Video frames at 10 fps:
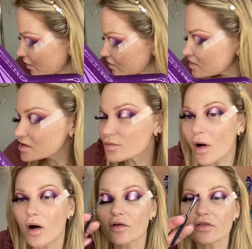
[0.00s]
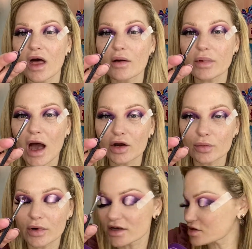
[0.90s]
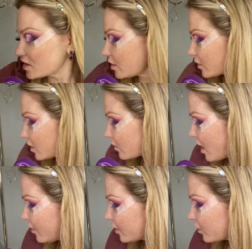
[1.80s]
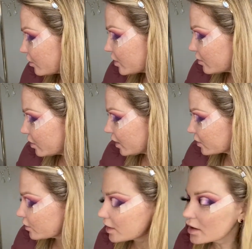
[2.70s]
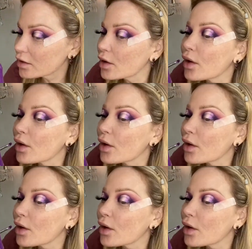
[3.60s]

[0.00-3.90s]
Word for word: small flat paddle brush, and I'm going to grab a little bit of Blood Queen